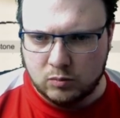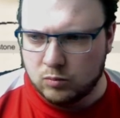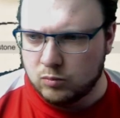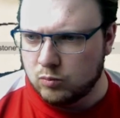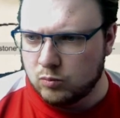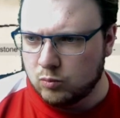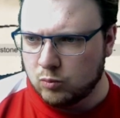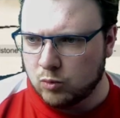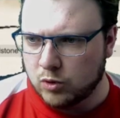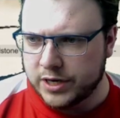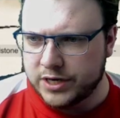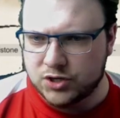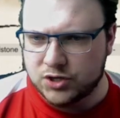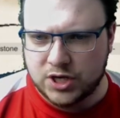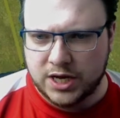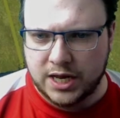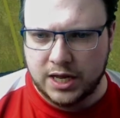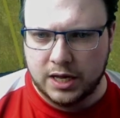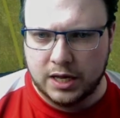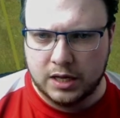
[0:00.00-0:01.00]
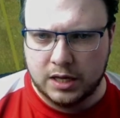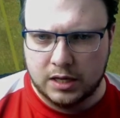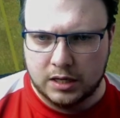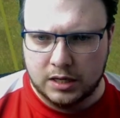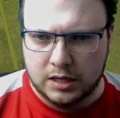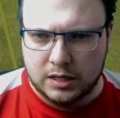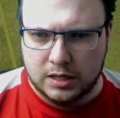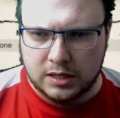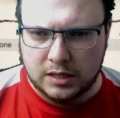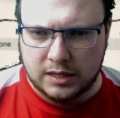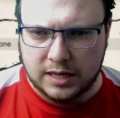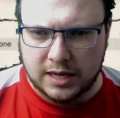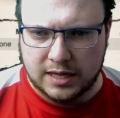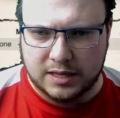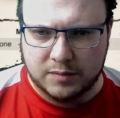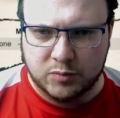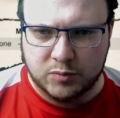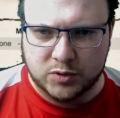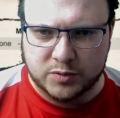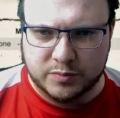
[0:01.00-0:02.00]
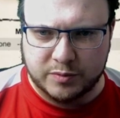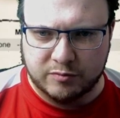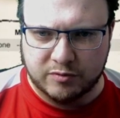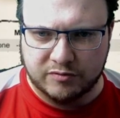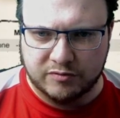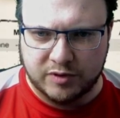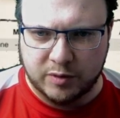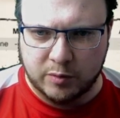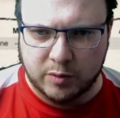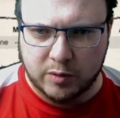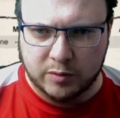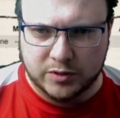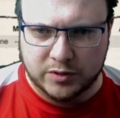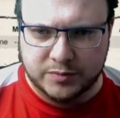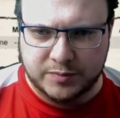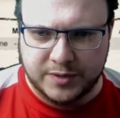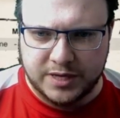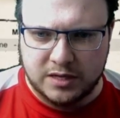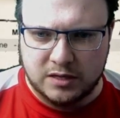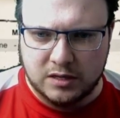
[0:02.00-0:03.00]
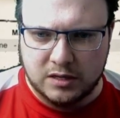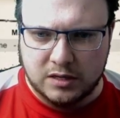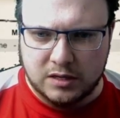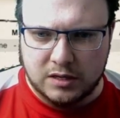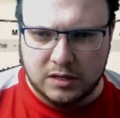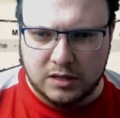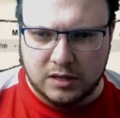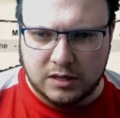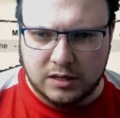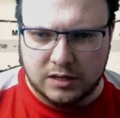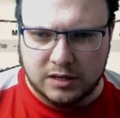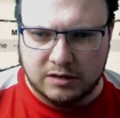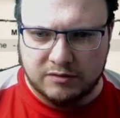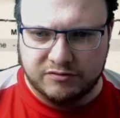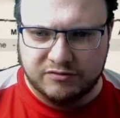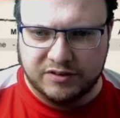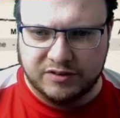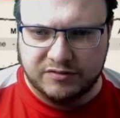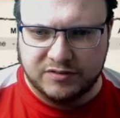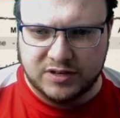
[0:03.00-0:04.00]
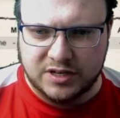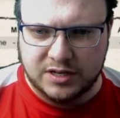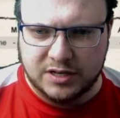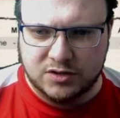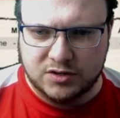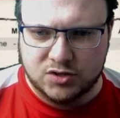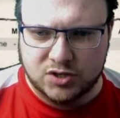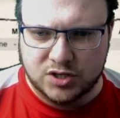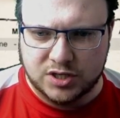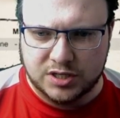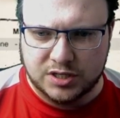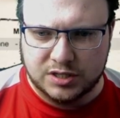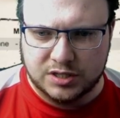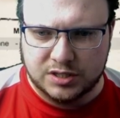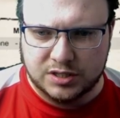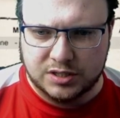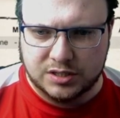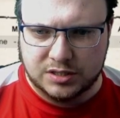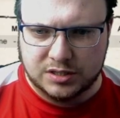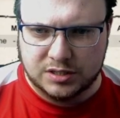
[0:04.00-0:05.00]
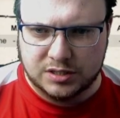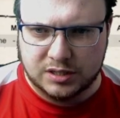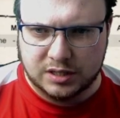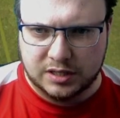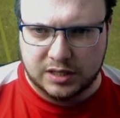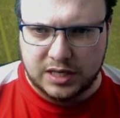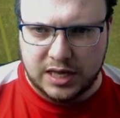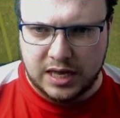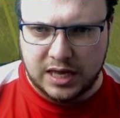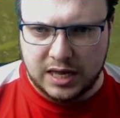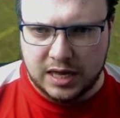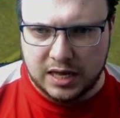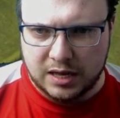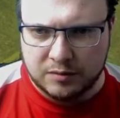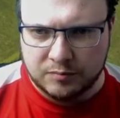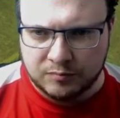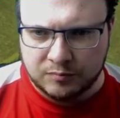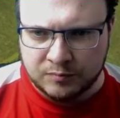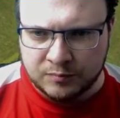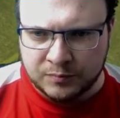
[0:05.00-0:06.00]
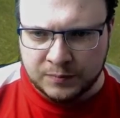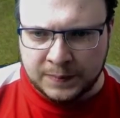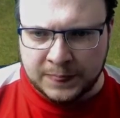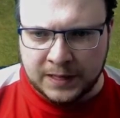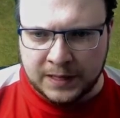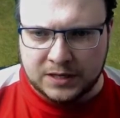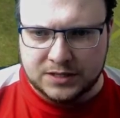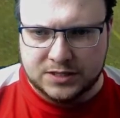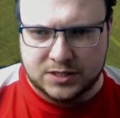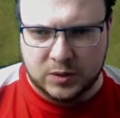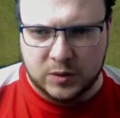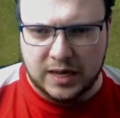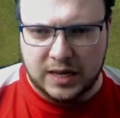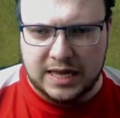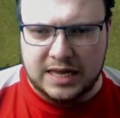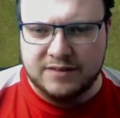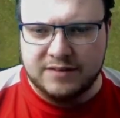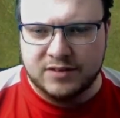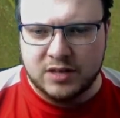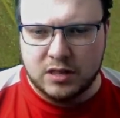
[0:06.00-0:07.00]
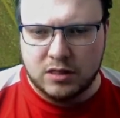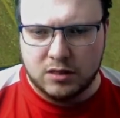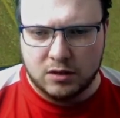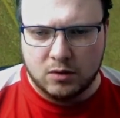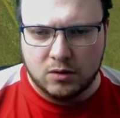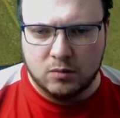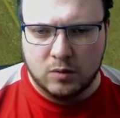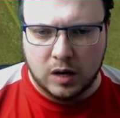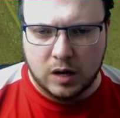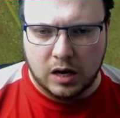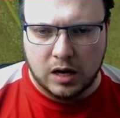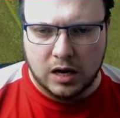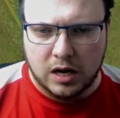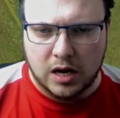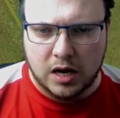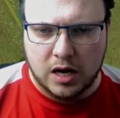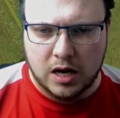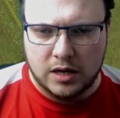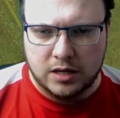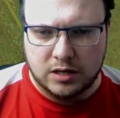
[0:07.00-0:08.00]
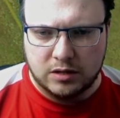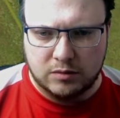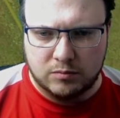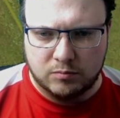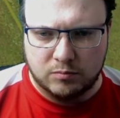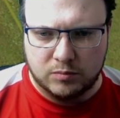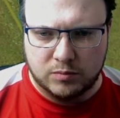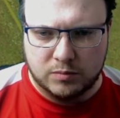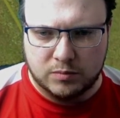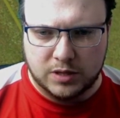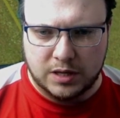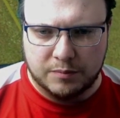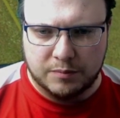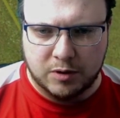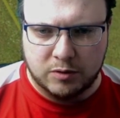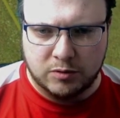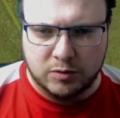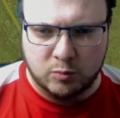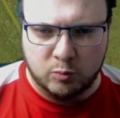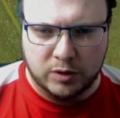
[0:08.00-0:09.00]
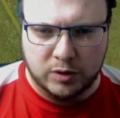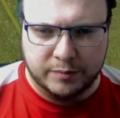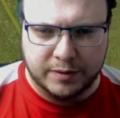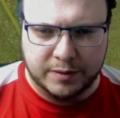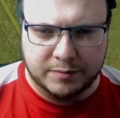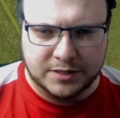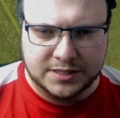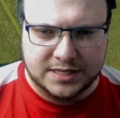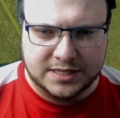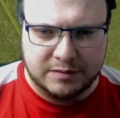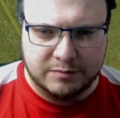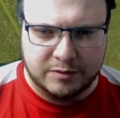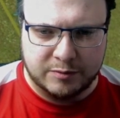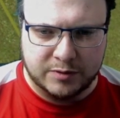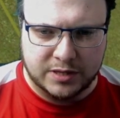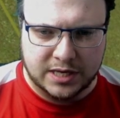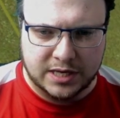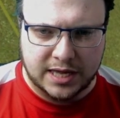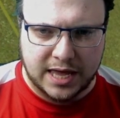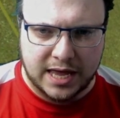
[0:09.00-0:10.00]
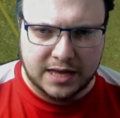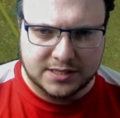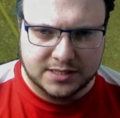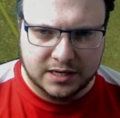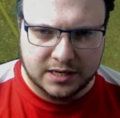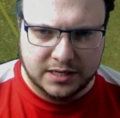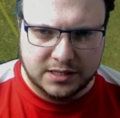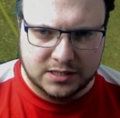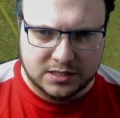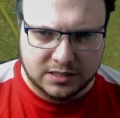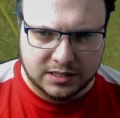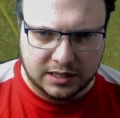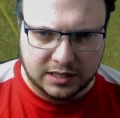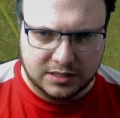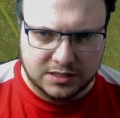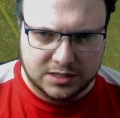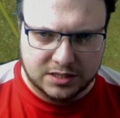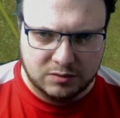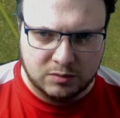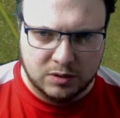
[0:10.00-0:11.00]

1 inch here. Yeah, that puts me roughly where I want to be. And then 15 inches like here. So even though the opponent will be able to see me with their Chaos Knights, like so,